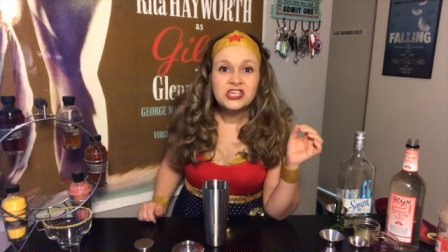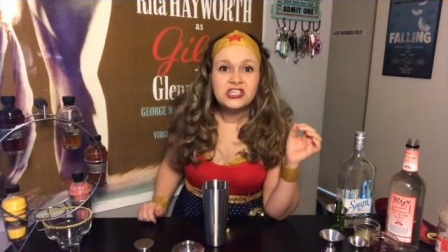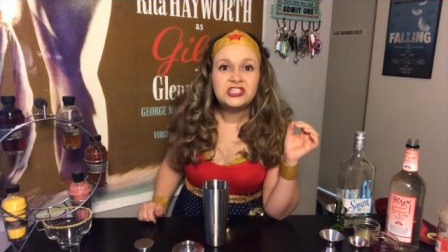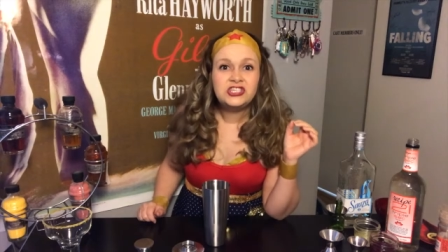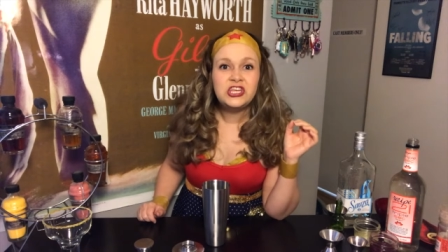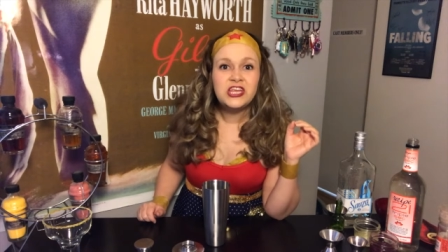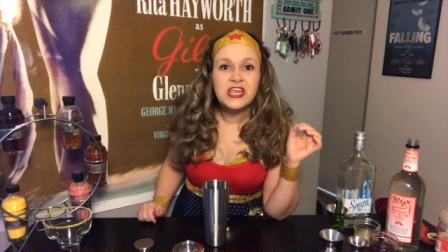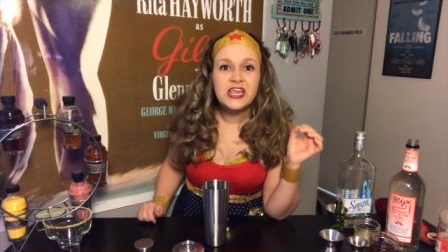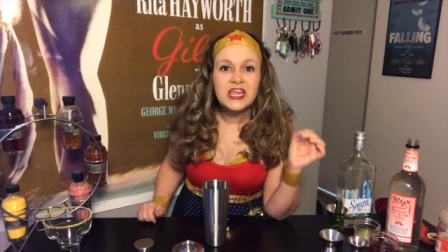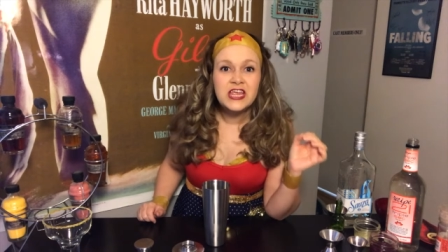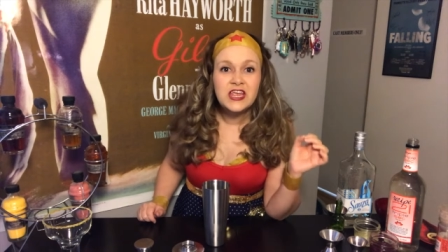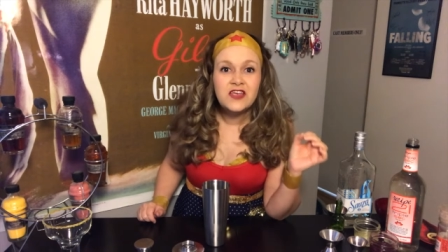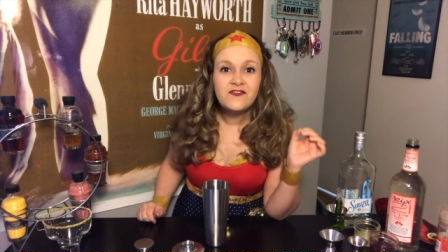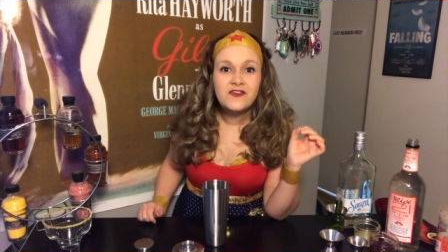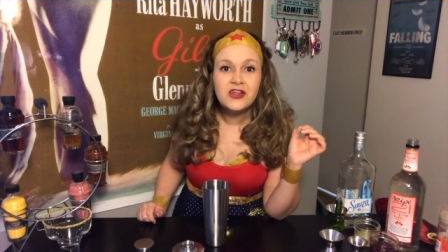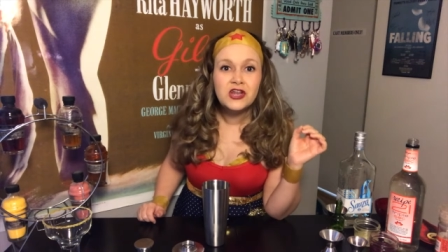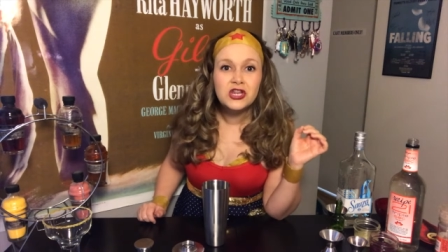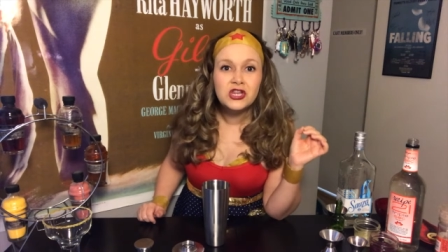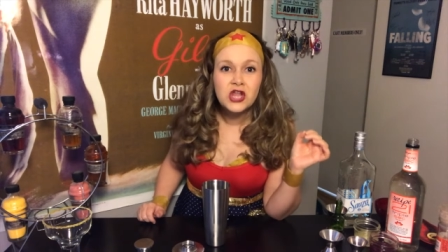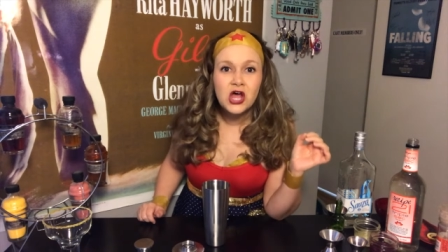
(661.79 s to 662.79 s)
she
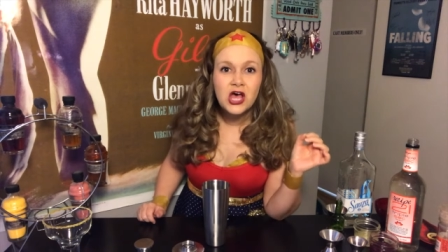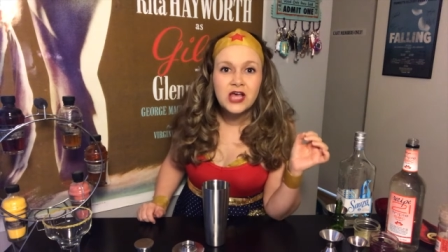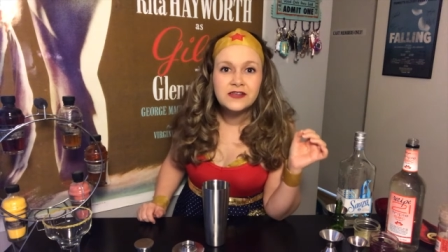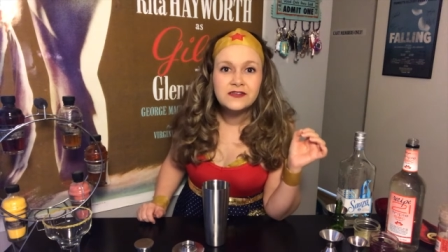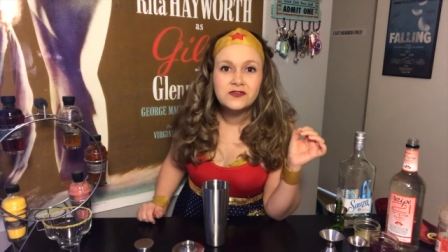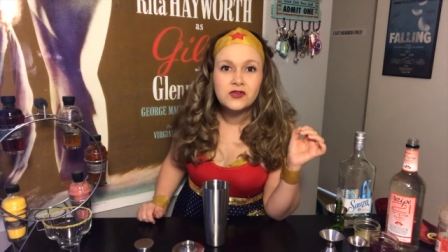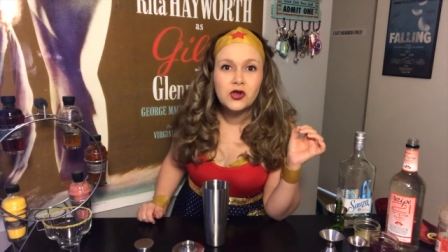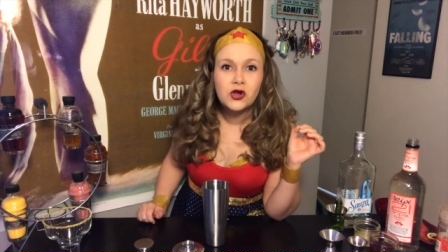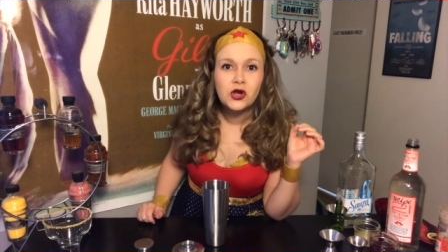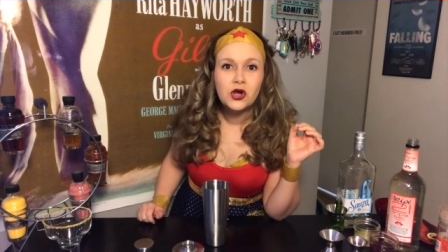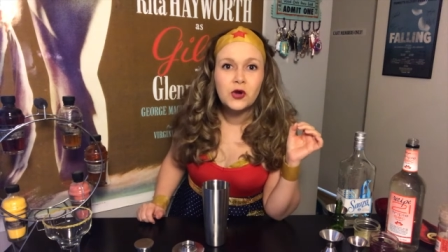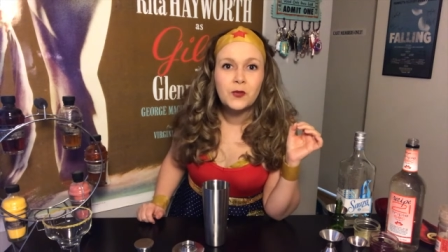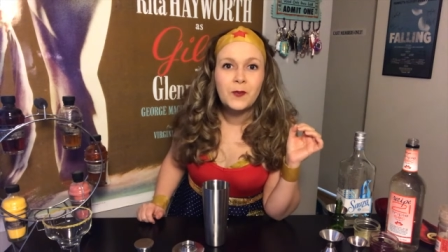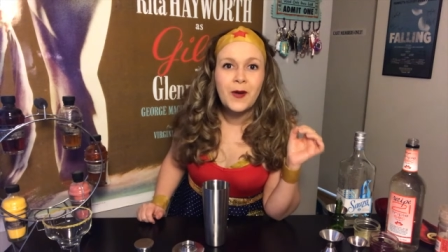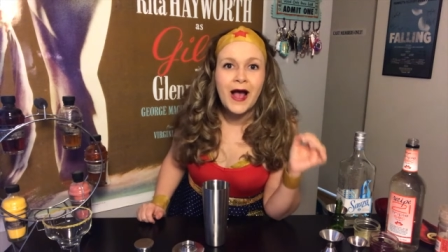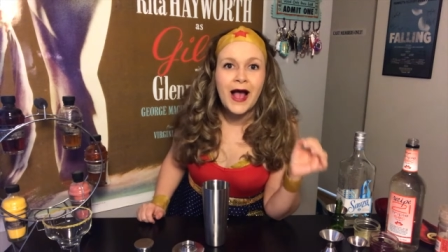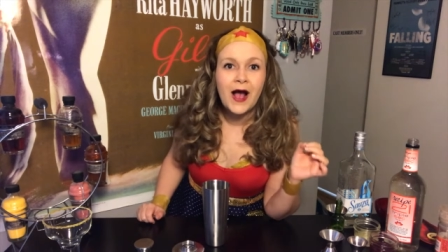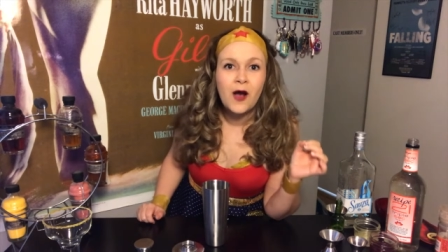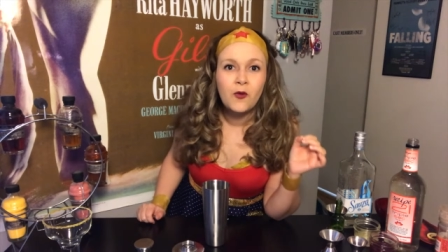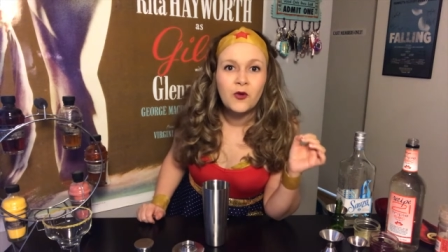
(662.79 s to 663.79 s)
even lost her
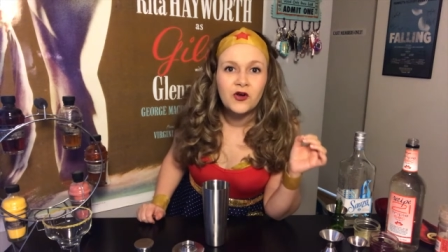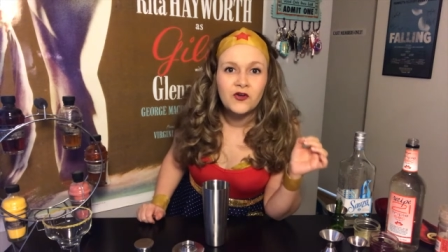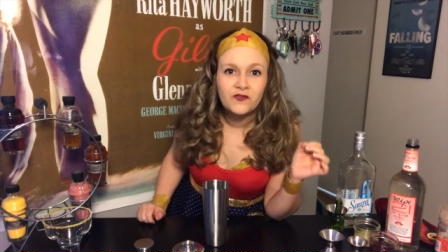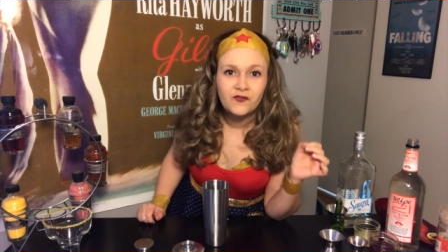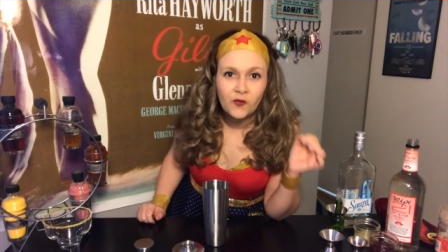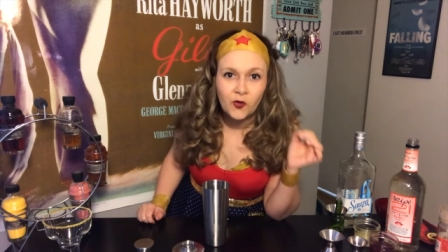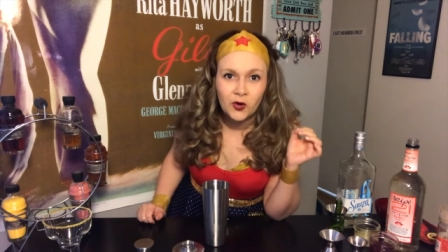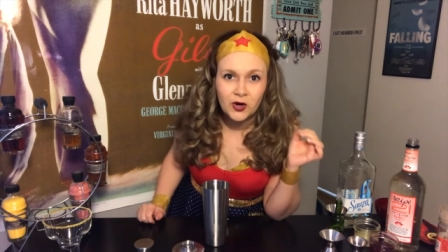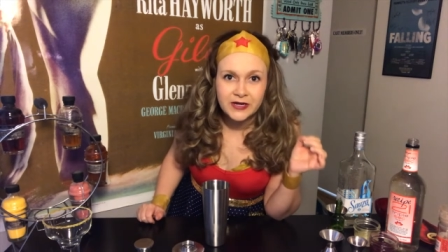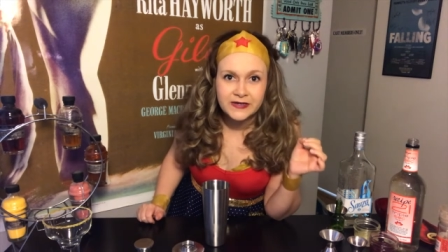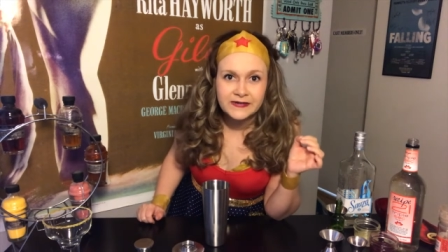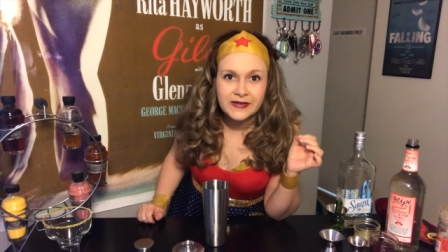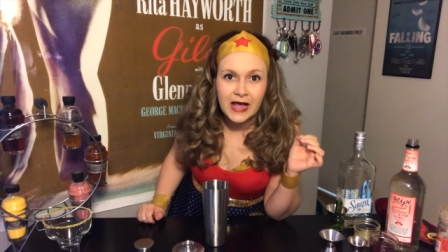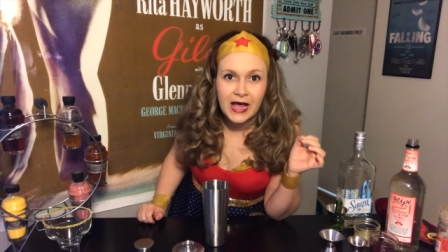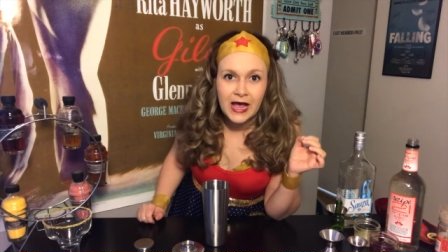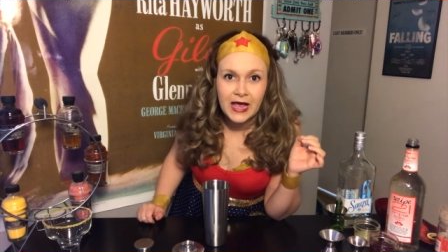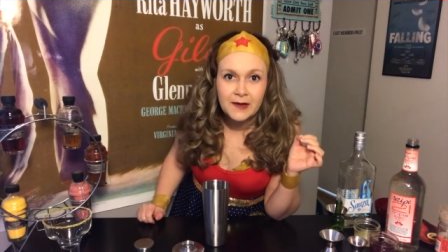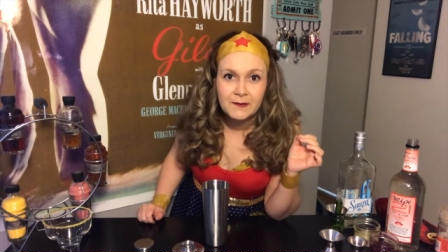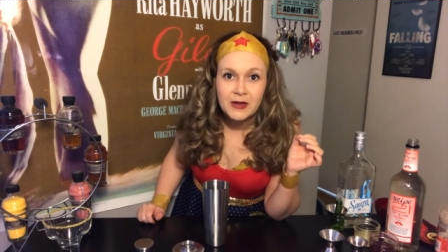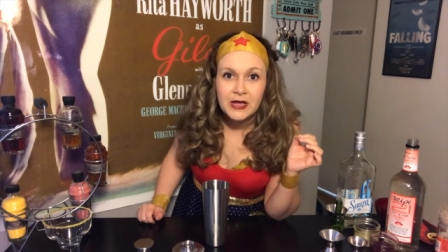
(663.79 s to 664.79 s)
power for a
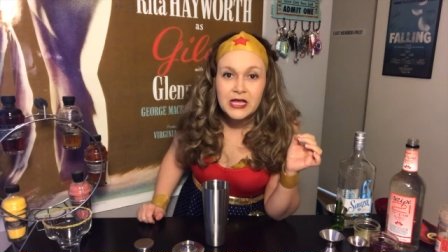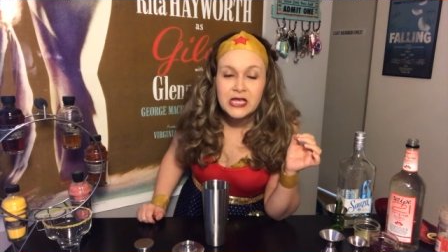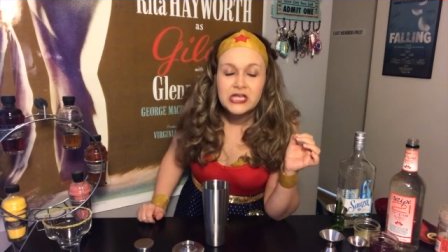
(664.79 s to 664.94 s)
time.